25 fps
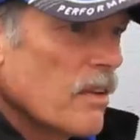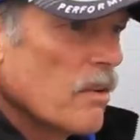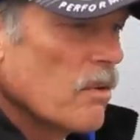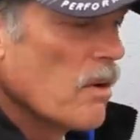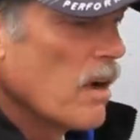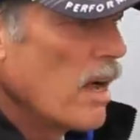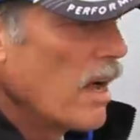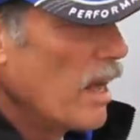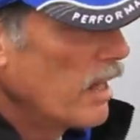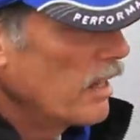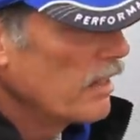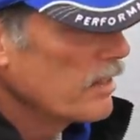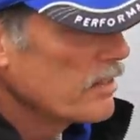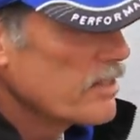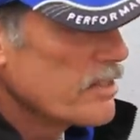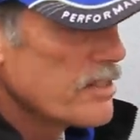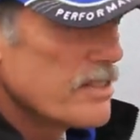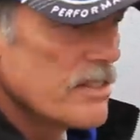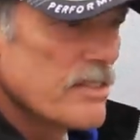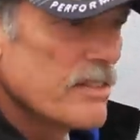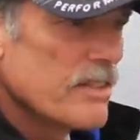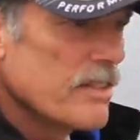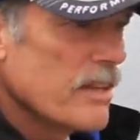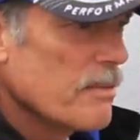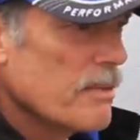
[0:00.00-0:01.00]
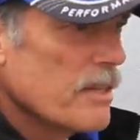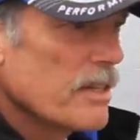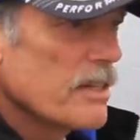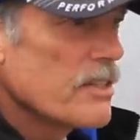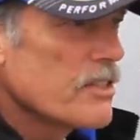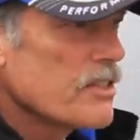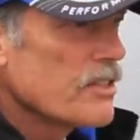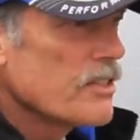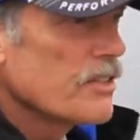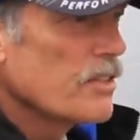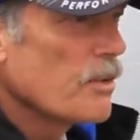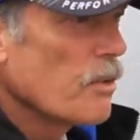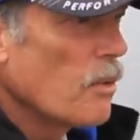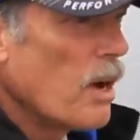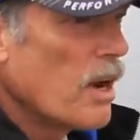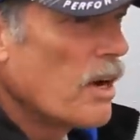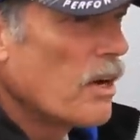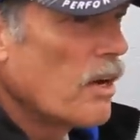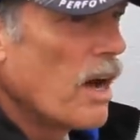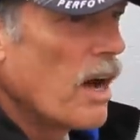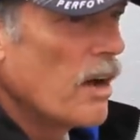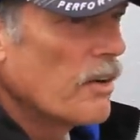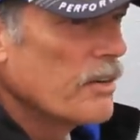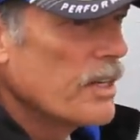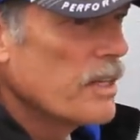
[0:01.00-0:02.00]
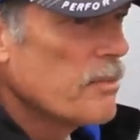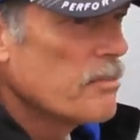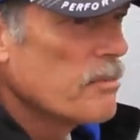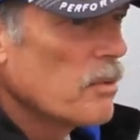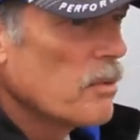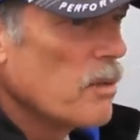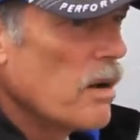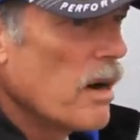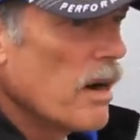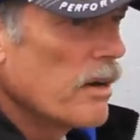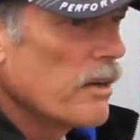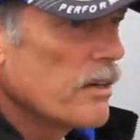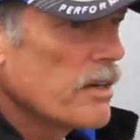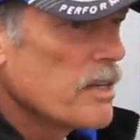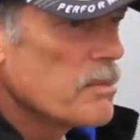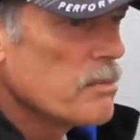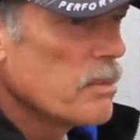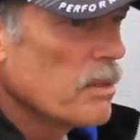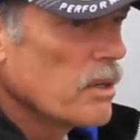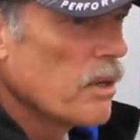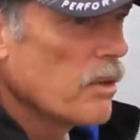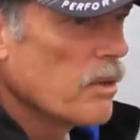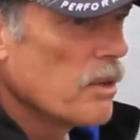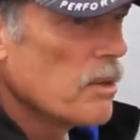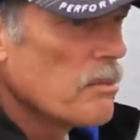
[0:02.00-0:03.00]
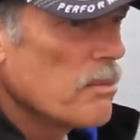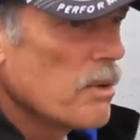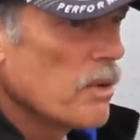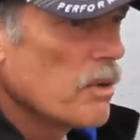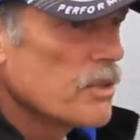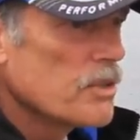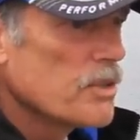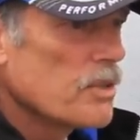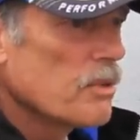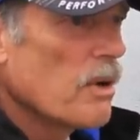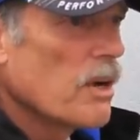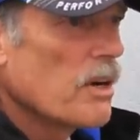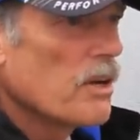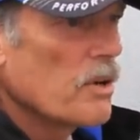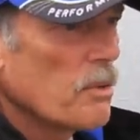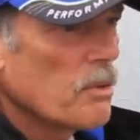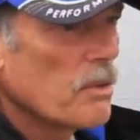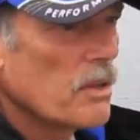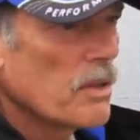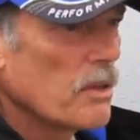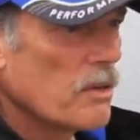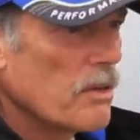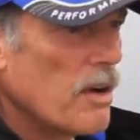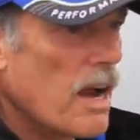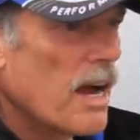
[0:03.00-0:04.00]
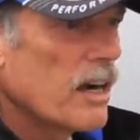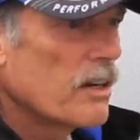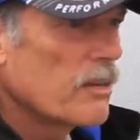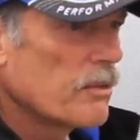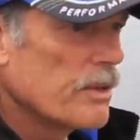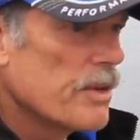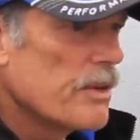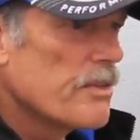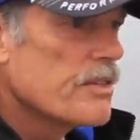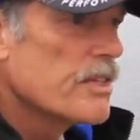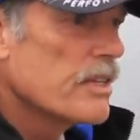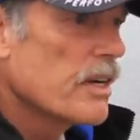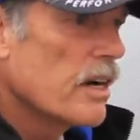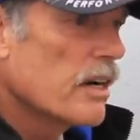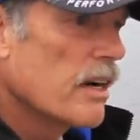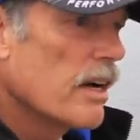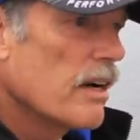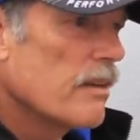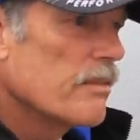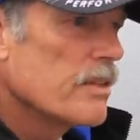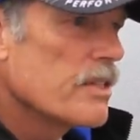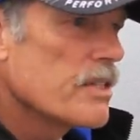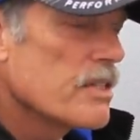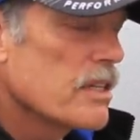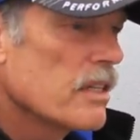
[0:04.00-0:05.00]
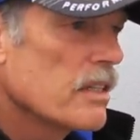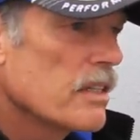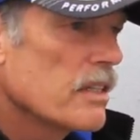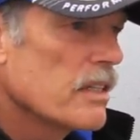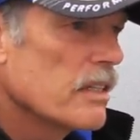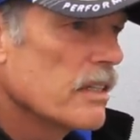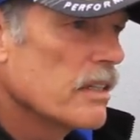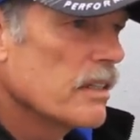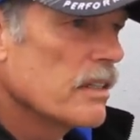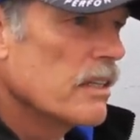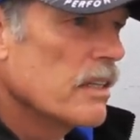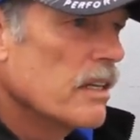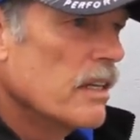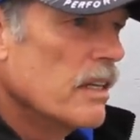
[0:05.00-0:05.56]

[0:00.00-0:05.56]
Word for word: Well, it's, I mean, it's, you want to know how deep the water is below the boat. You want to know where the rock reefs are, obviously, and